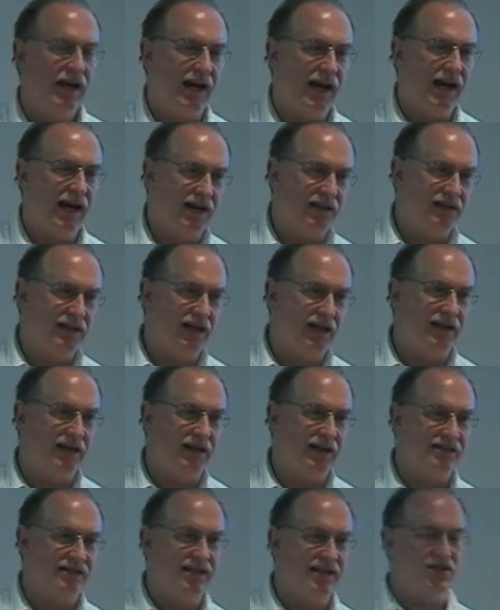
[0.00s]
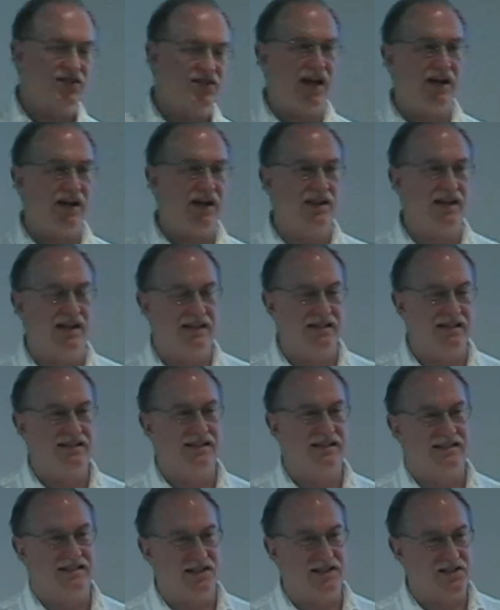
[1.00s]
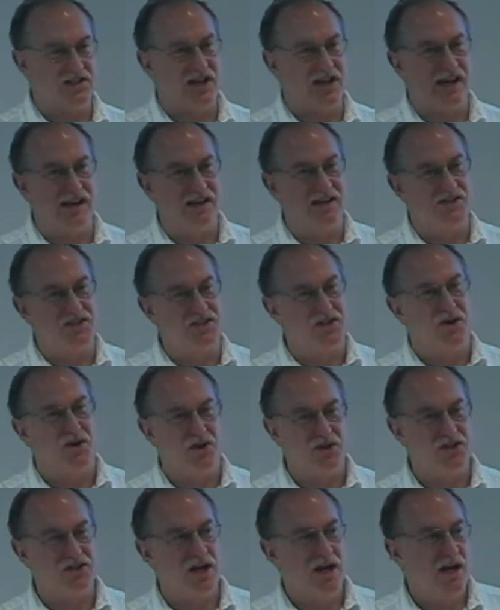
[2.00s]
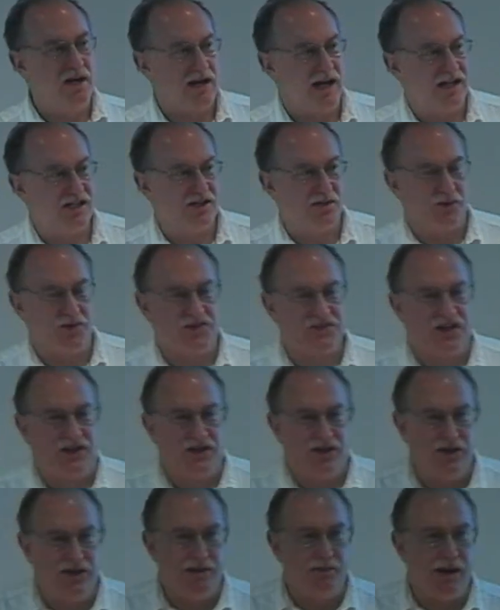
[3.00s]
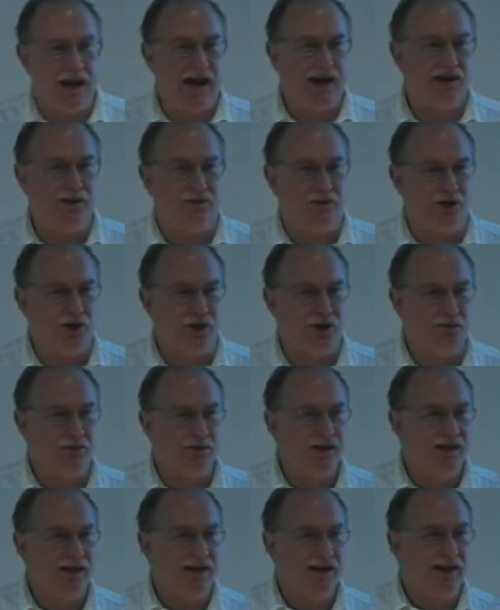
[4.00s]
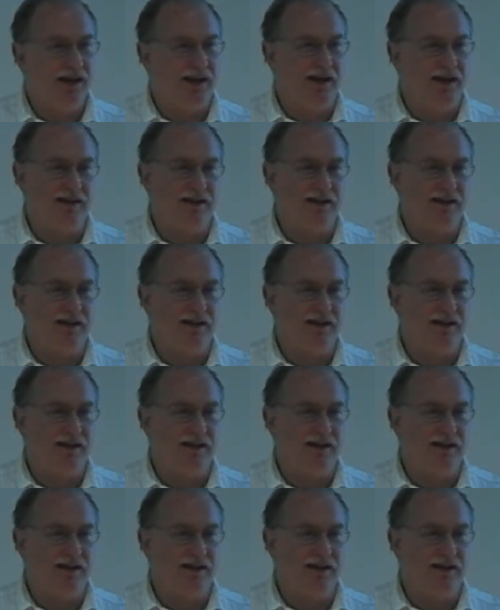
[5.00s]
And uh, design, the, the design students actually will sit near the back of the room and